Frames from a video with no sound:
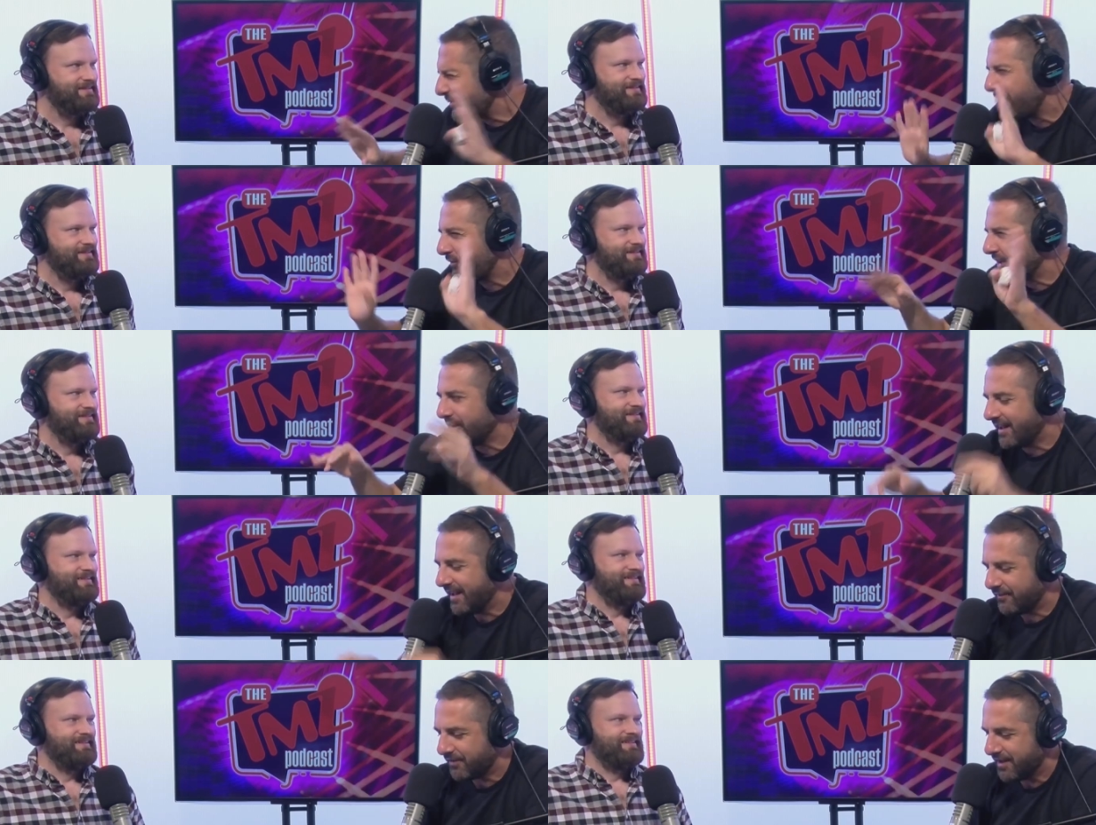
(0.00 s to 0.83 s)
Speaker 1: we'll figure out
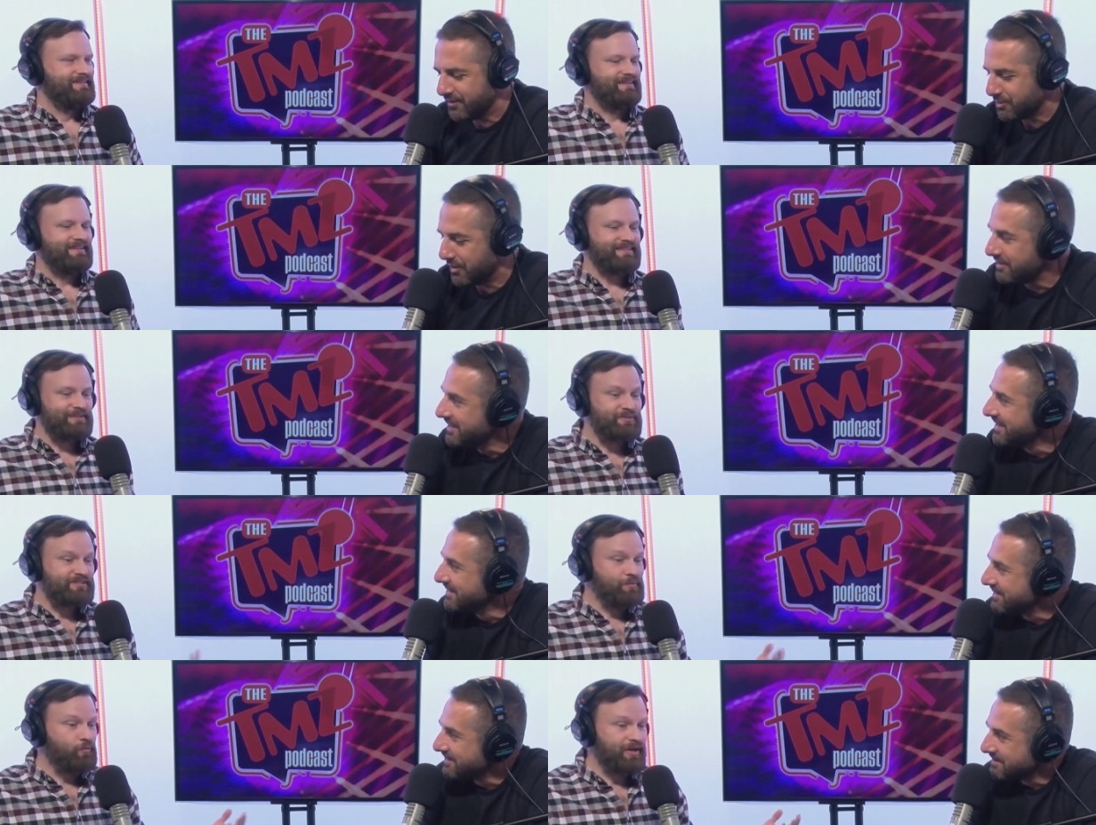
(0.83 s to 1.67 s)
how to fly the drone. Because it would
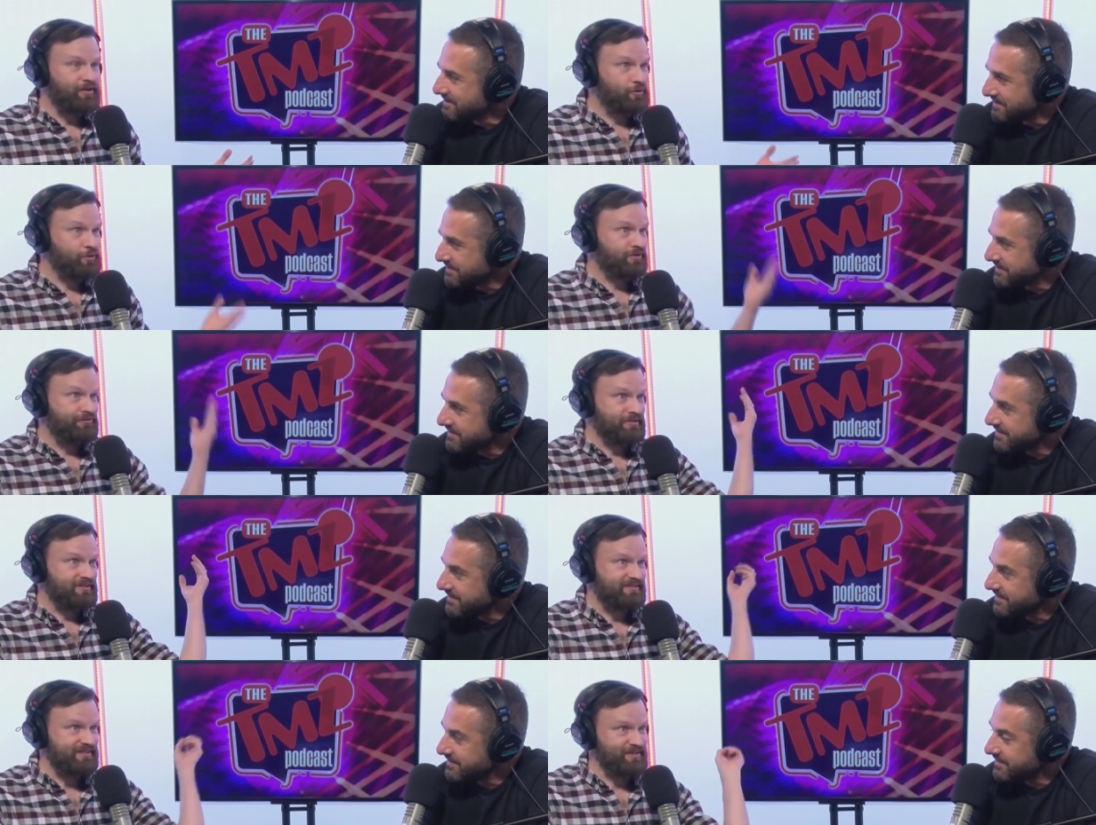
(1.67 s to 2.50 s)
seem way cooler if you
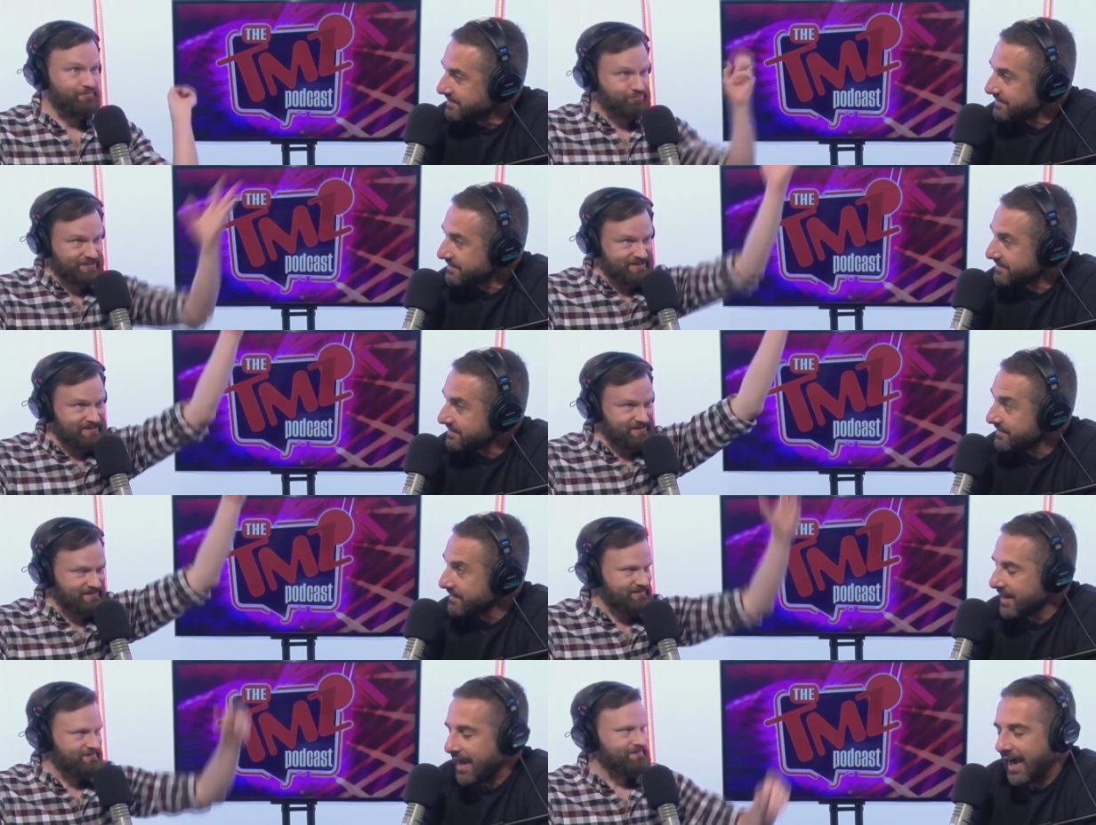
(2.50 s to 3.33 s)
could see.
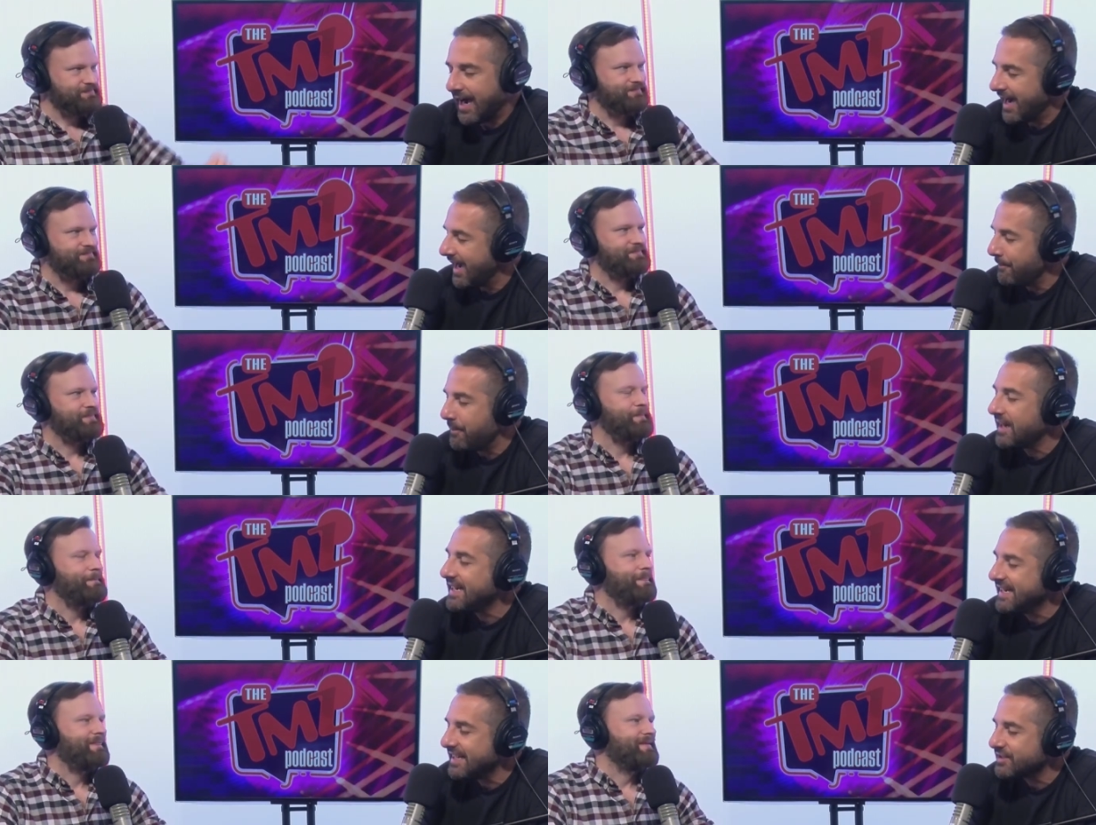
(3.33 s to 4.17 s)
Uh, but
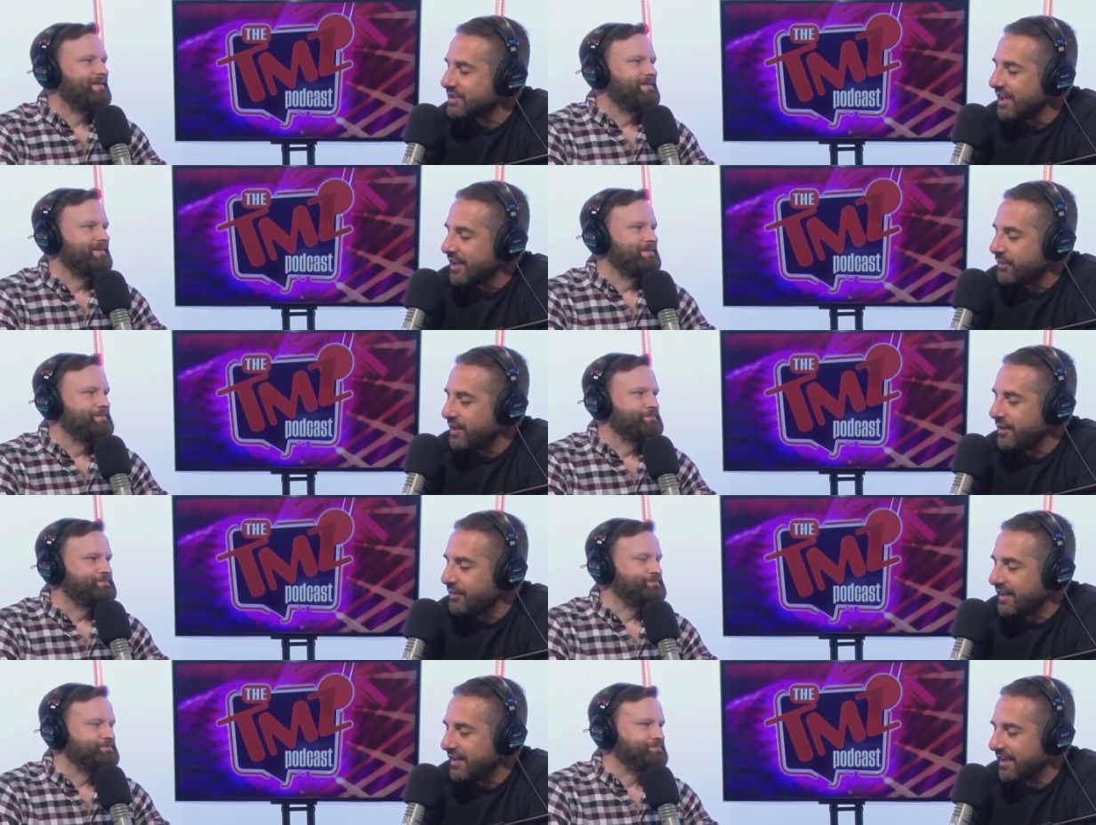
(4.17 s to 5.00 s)
it is the
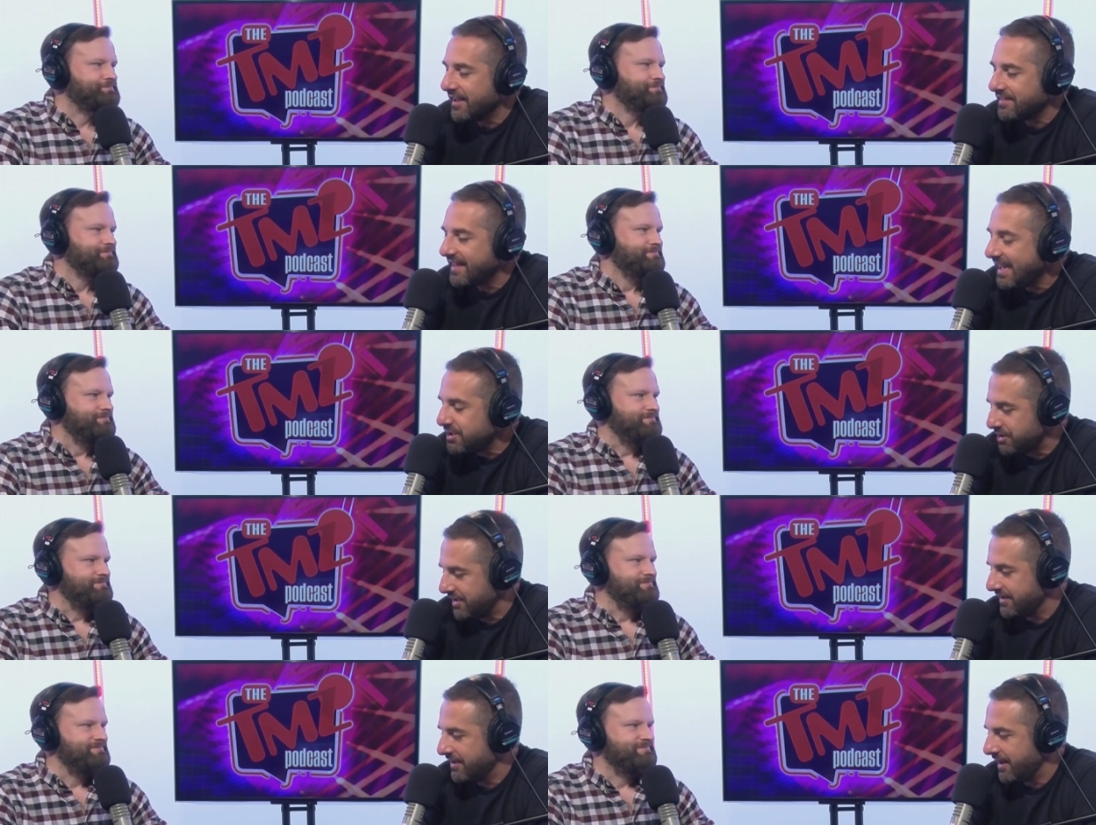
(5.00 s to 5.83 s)
the
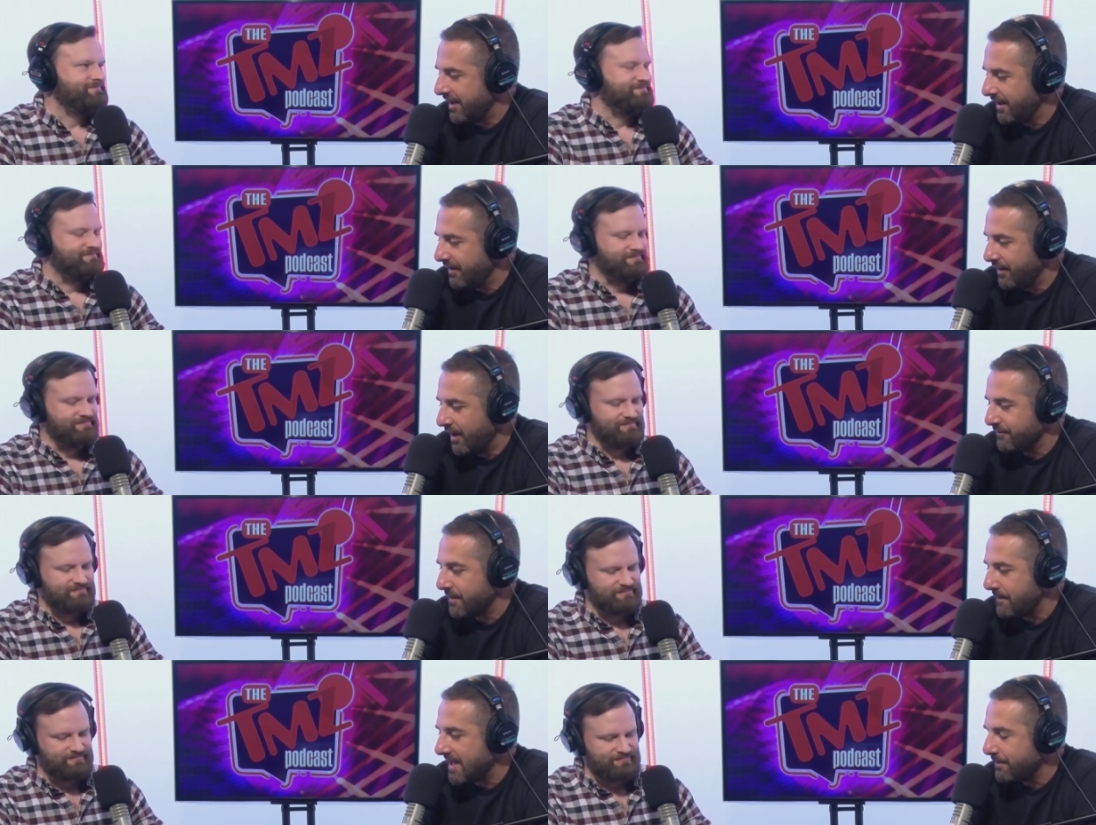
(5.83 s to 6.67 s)
elation uh, of
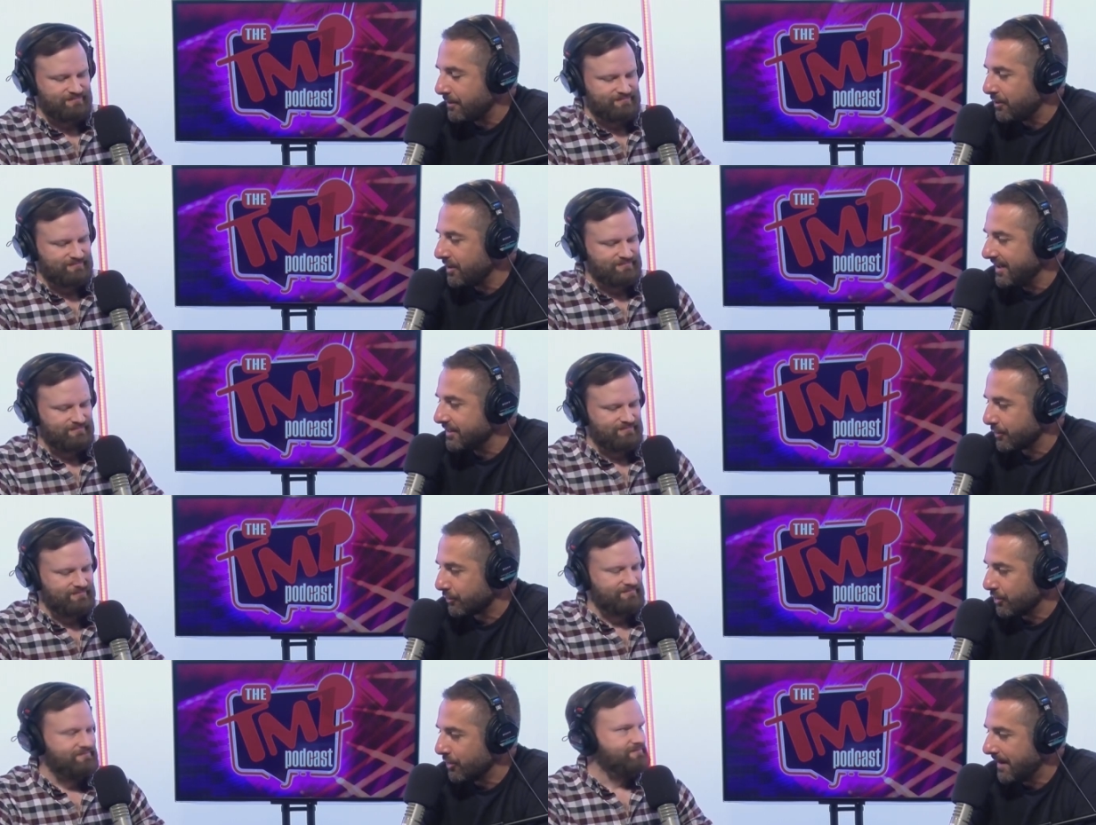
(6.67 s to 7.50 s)
the people in the
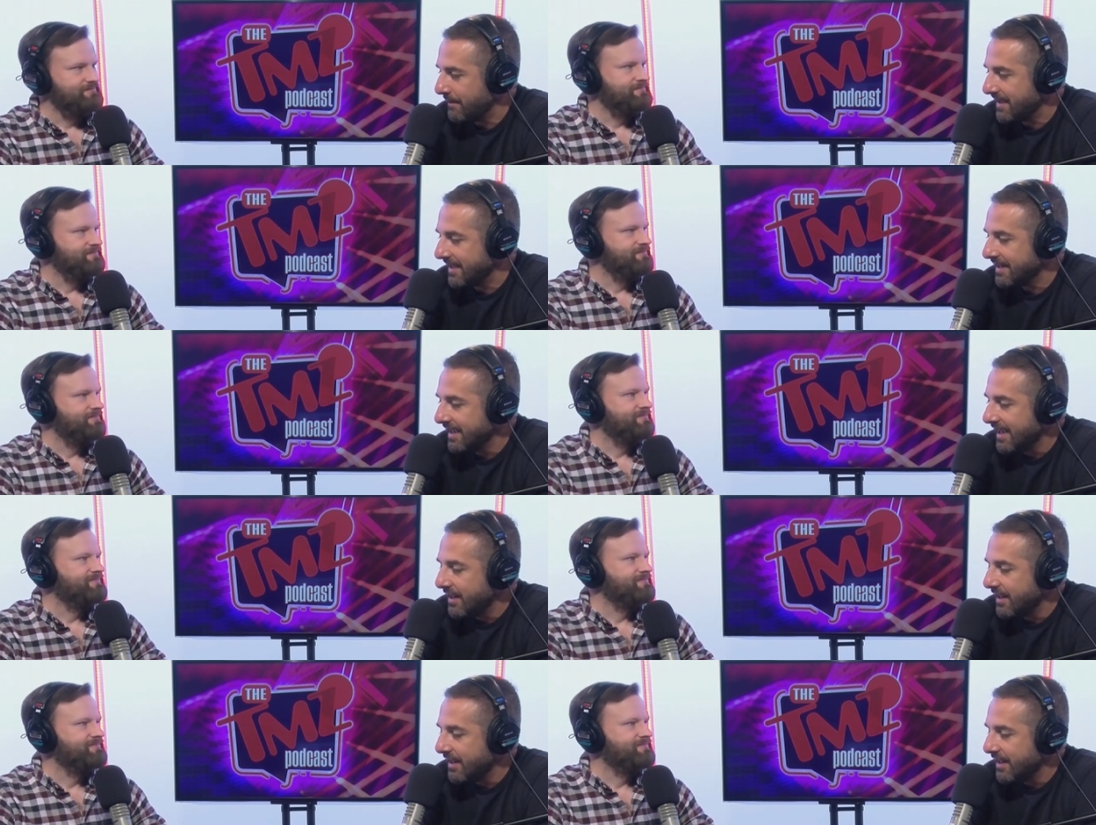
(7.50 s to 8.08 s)
room. I mean,